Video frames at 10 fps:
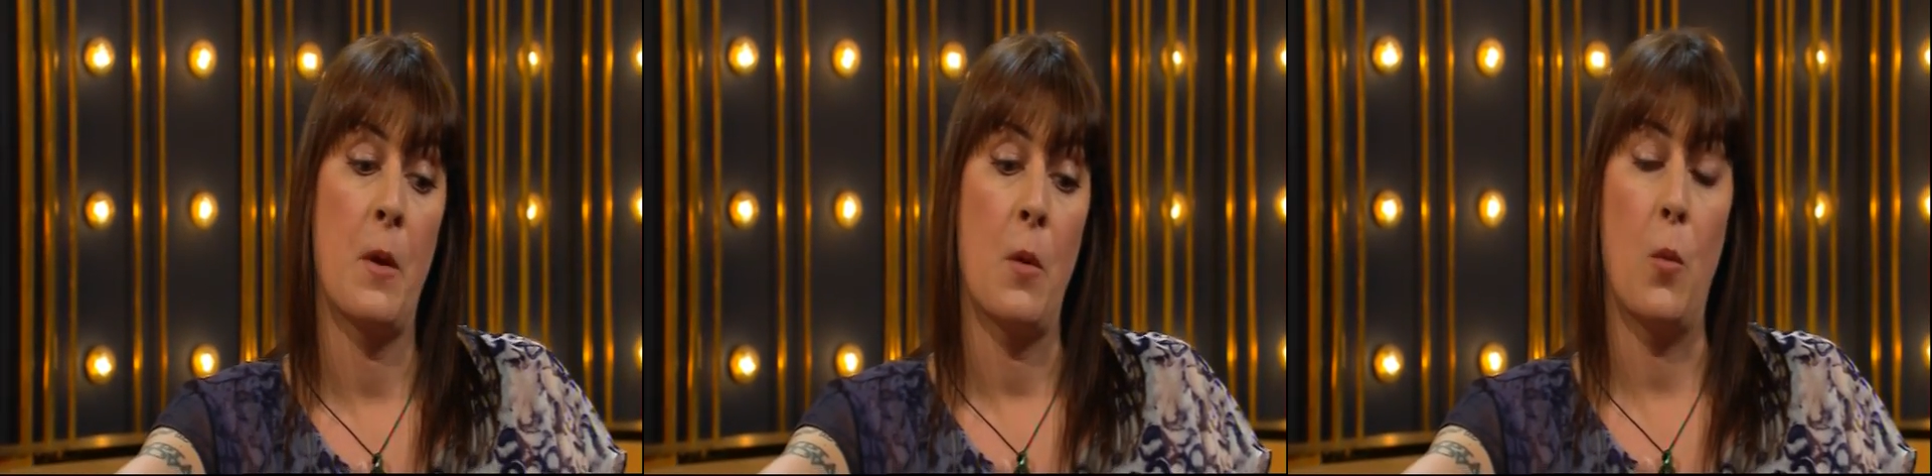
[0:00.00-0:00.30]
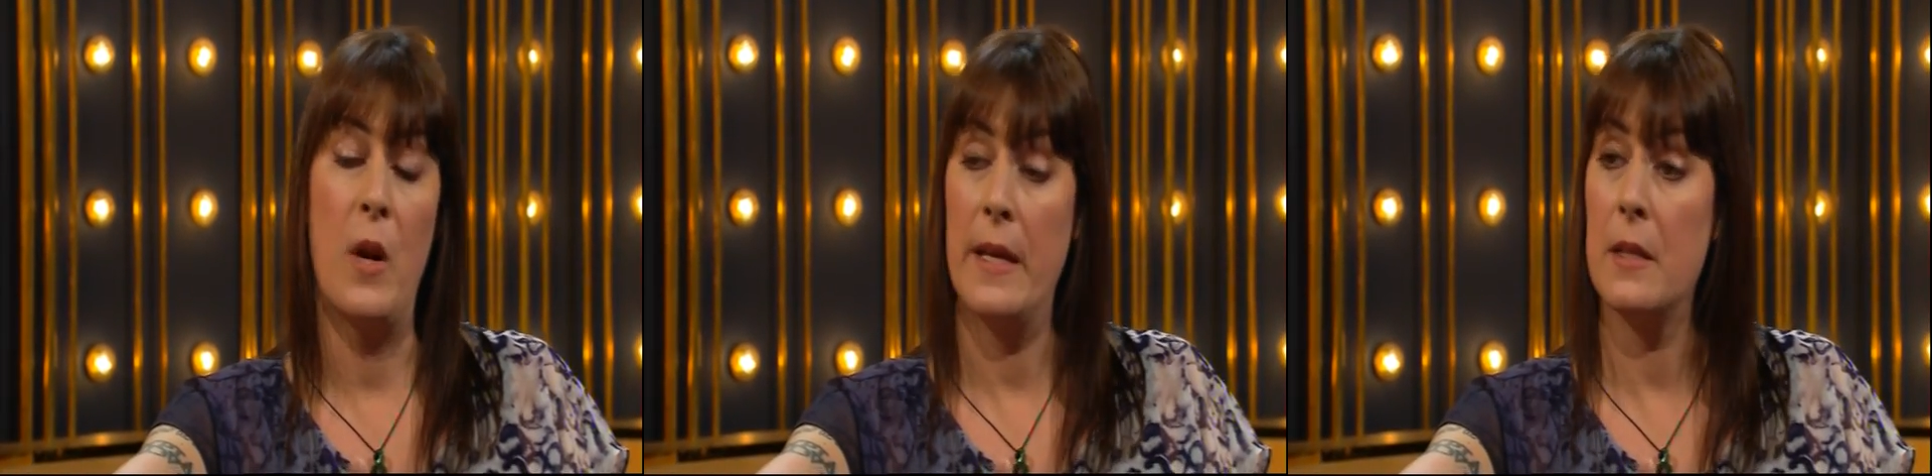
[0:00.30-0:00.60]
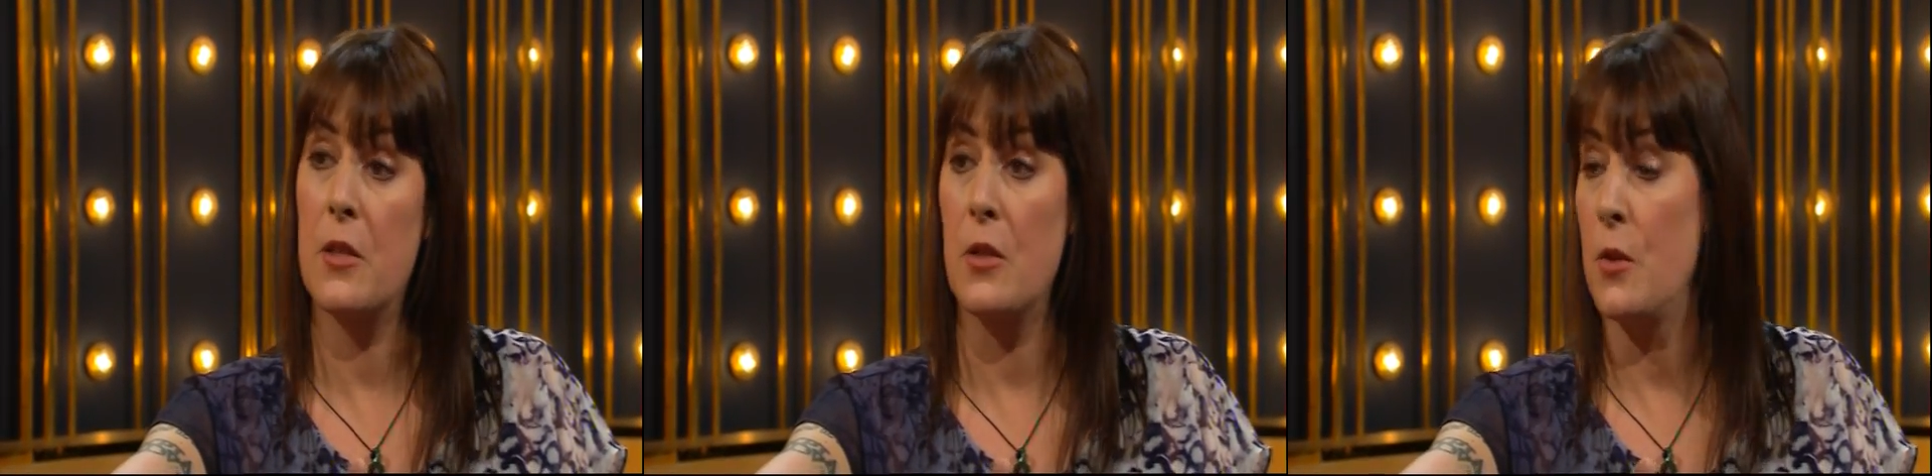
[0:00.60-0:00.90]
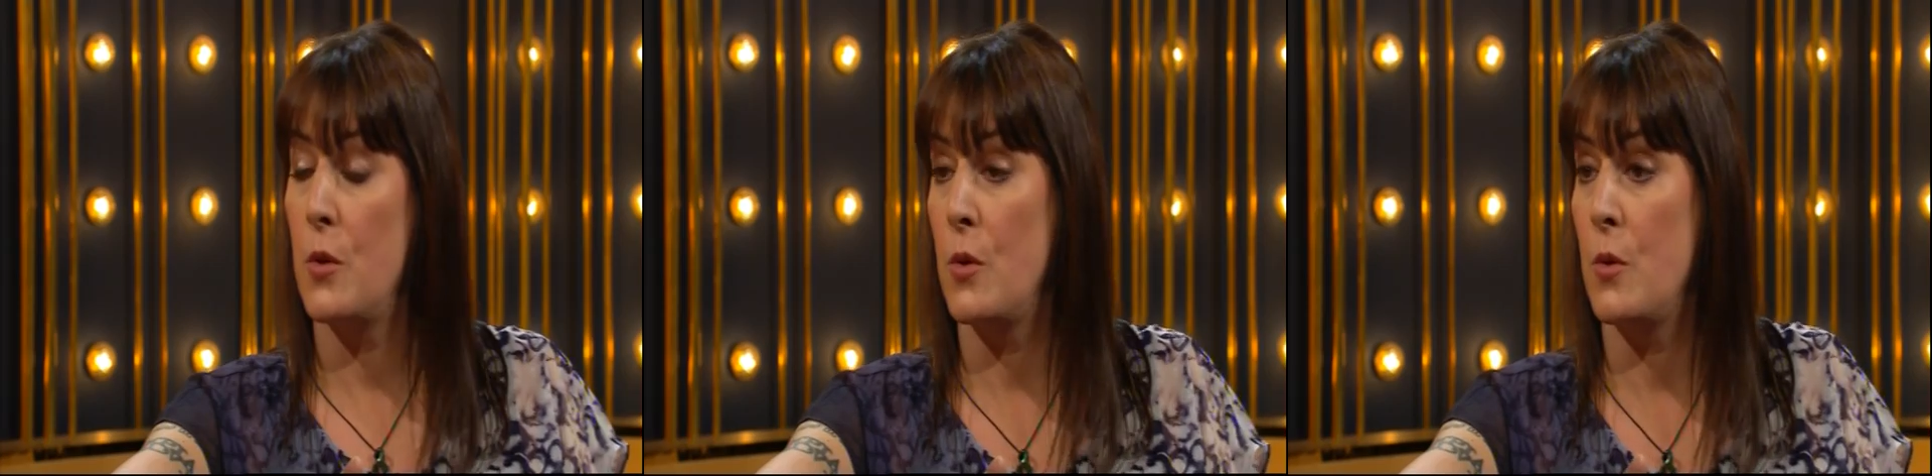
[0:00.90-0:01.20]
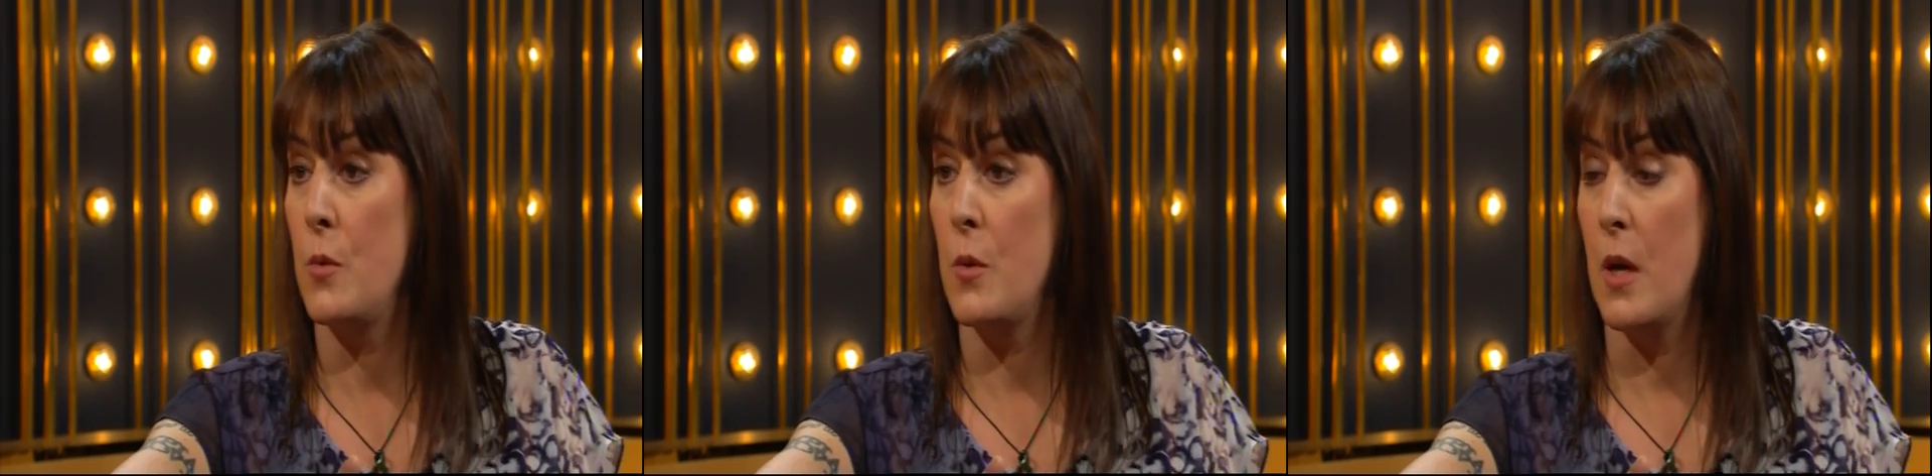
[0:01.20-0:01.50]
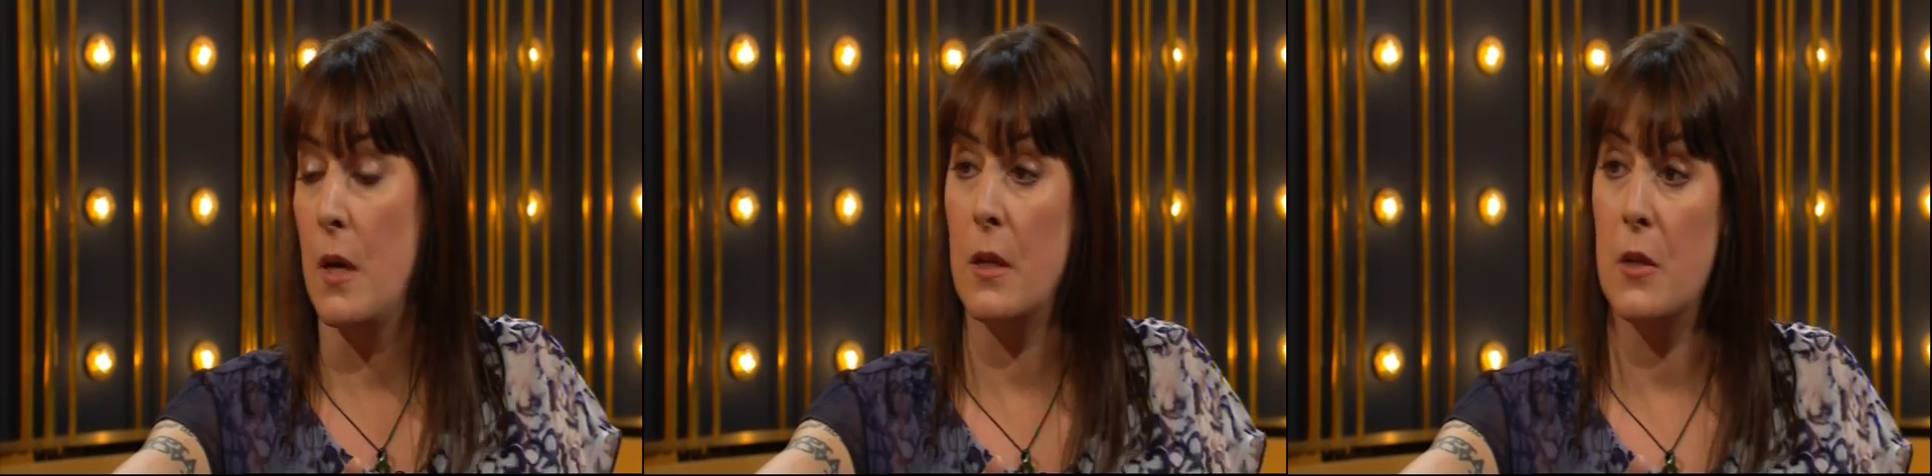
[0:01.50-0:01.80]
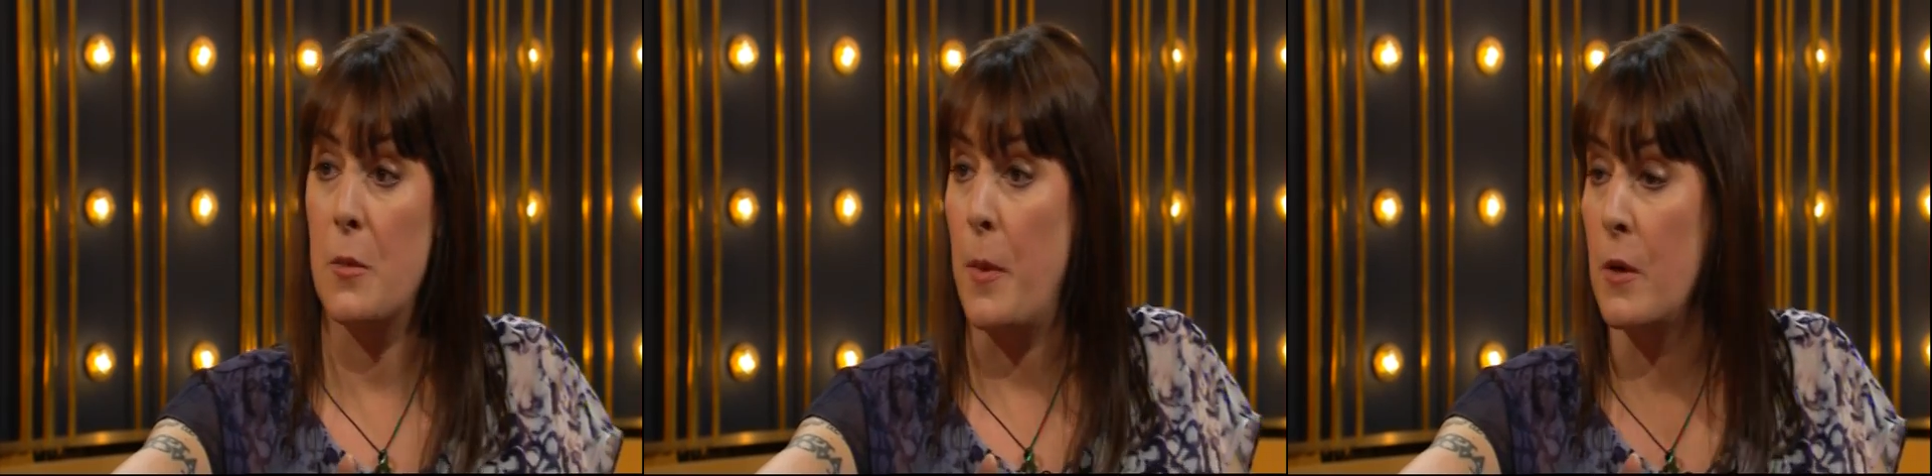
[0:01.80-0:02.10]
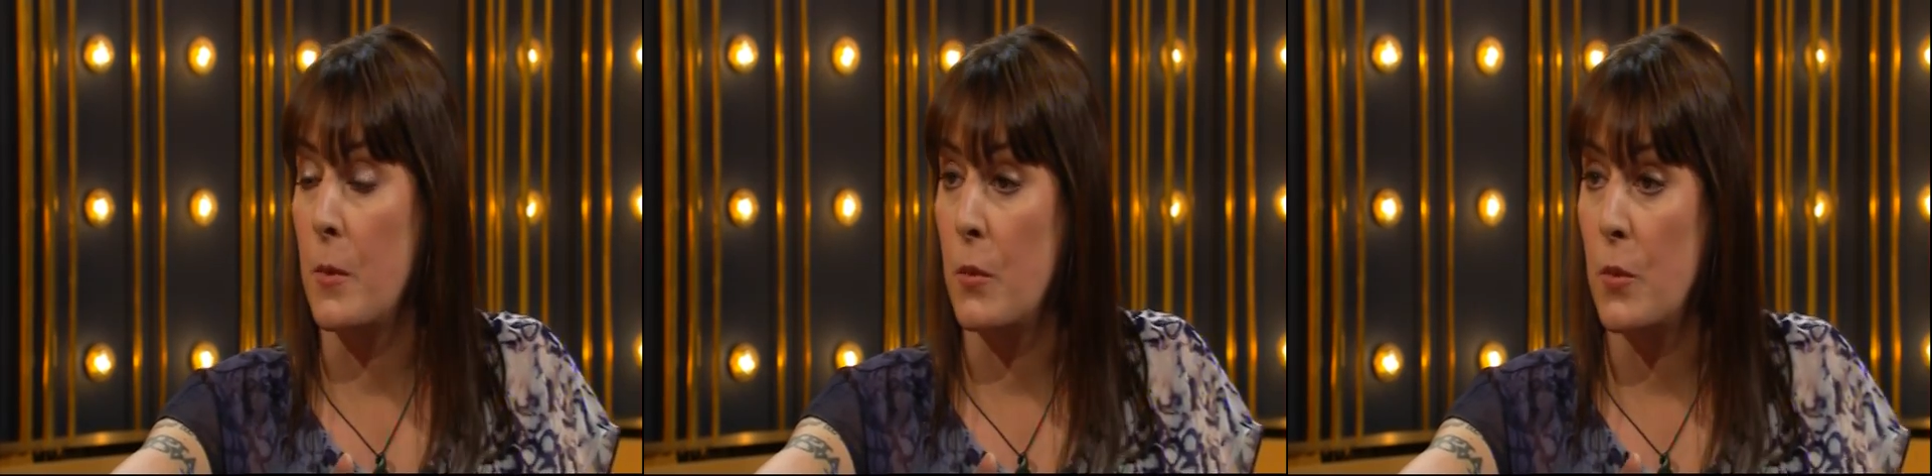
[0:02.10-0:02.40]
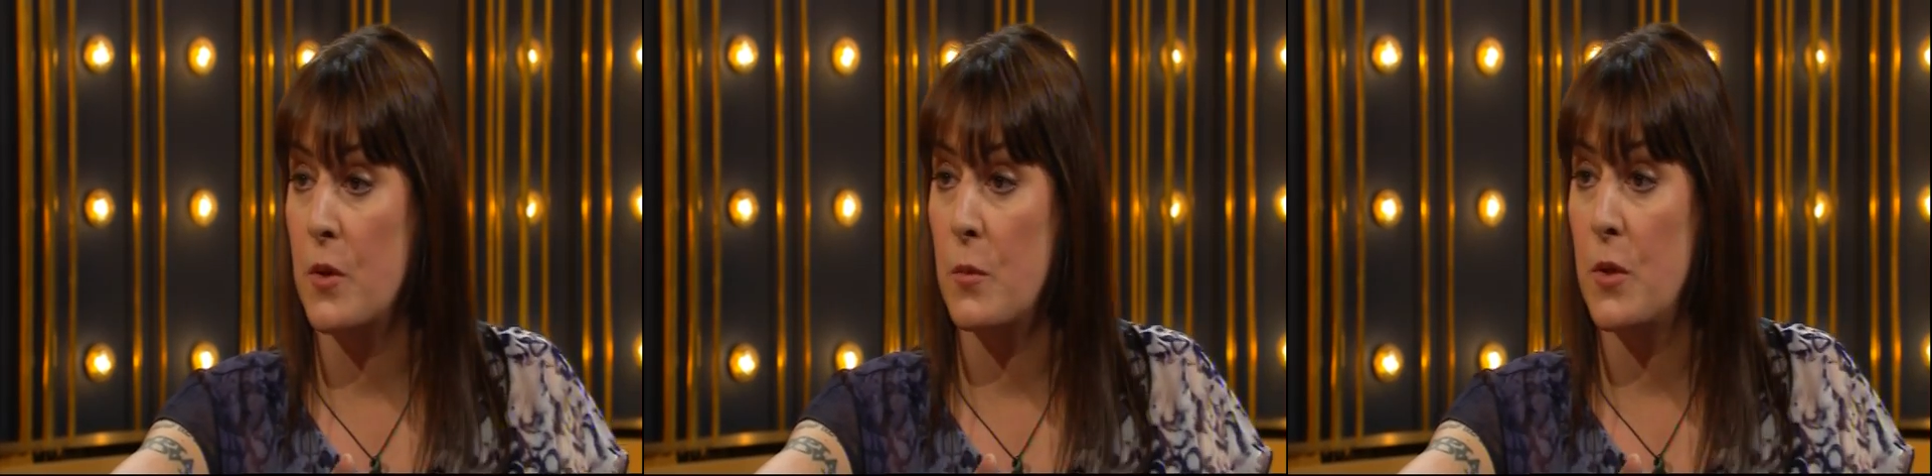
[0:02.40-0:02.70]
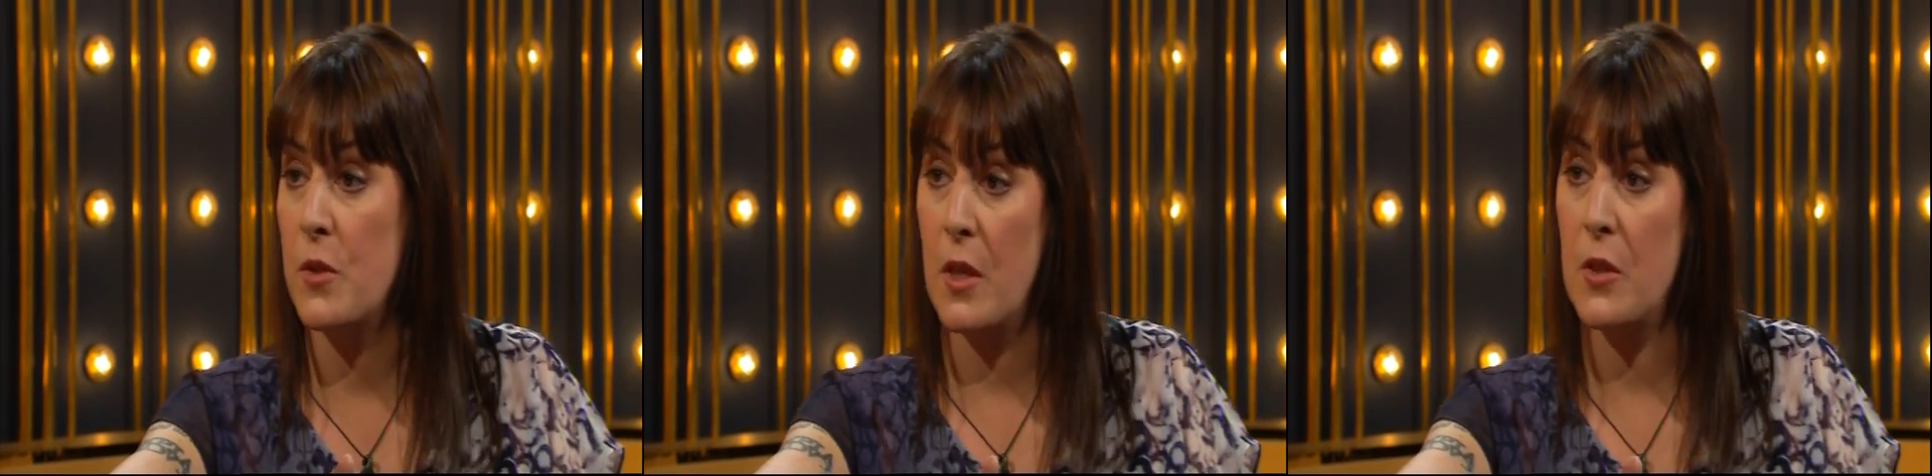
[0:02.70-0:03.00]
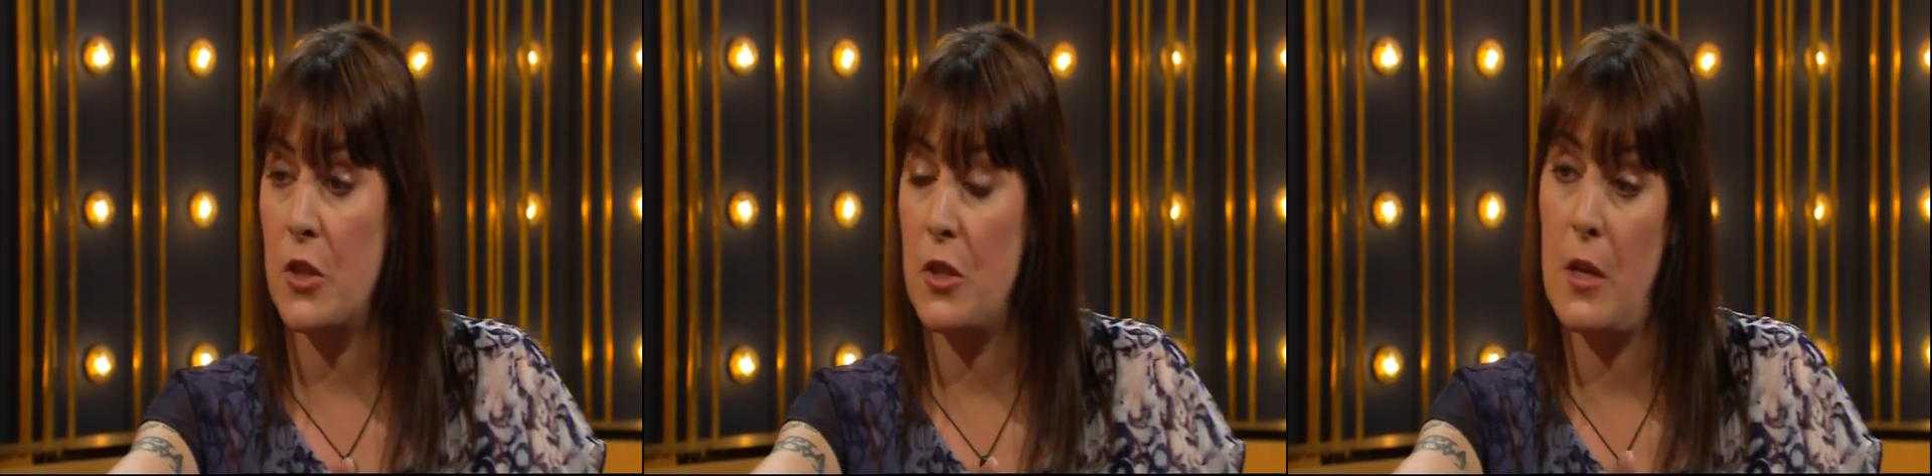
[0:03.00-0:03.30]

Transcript: willing to experiment with such